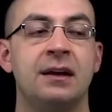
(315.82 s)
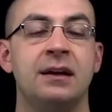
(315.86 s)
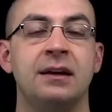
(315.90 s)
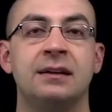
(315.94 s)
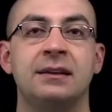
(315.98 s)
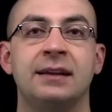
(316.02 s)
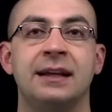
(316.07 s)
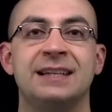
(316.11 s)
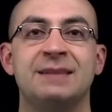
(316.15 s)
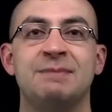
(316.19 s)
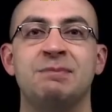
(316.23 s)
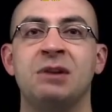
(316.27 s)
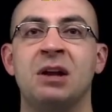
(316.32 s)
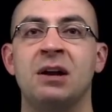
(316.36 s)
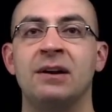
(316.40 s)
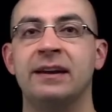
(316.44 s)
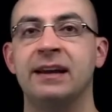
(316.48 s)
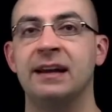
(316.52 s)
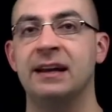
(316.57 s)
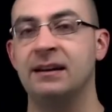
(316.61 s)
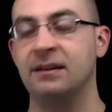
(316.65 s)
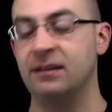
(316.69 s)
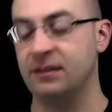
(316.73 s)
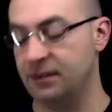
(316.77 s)
Let's plug
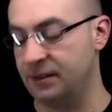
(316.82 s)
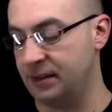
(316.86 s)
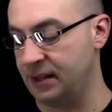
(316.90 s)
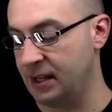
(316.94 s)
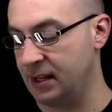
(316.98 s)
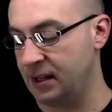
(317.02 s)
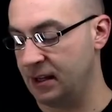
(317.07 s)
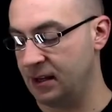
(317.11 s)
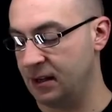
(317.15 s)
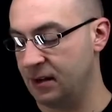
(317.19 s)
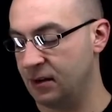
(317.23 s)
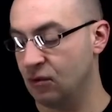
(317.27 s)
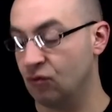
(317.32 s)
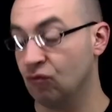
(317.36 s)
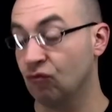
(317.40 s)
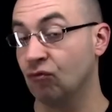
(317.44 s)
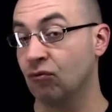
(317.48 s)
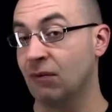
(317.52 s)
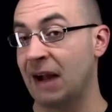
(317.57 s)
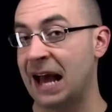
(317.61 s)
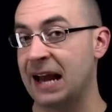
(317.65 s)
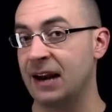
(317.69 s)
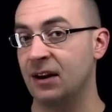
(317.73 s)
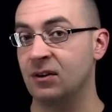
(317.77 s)
in the
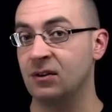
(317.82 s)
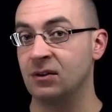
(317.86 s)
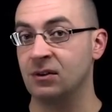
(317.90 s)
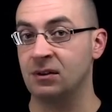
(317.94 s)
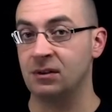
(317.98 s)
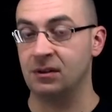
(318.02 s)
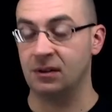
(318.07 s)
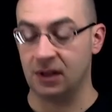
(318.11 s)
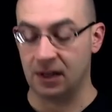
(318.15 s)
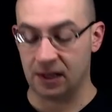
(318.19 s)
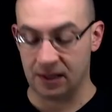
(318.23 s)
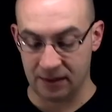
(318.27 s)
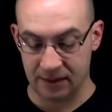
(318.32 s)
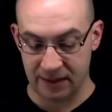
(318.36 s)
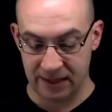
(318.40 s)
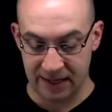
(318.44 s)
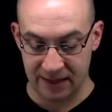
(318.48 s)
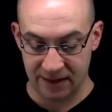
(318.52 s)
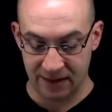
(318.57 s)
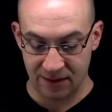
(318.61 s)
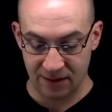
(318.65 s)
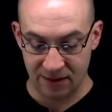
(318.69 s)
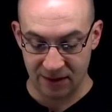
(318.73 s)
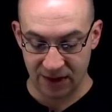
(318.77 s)
radical
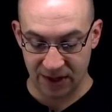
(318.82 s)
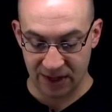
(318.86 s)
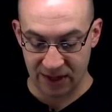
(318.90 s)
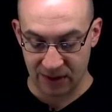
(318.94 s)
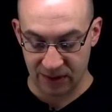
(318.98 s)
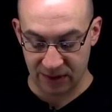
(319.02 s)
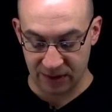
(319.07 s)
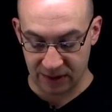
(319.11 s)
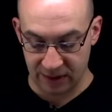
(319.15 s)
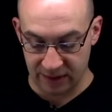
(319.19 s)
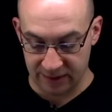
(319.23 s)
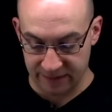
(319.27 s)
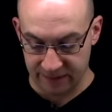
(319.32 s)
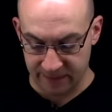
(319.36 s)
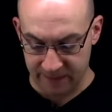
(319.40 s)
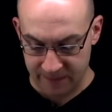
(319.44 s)
in the calculator.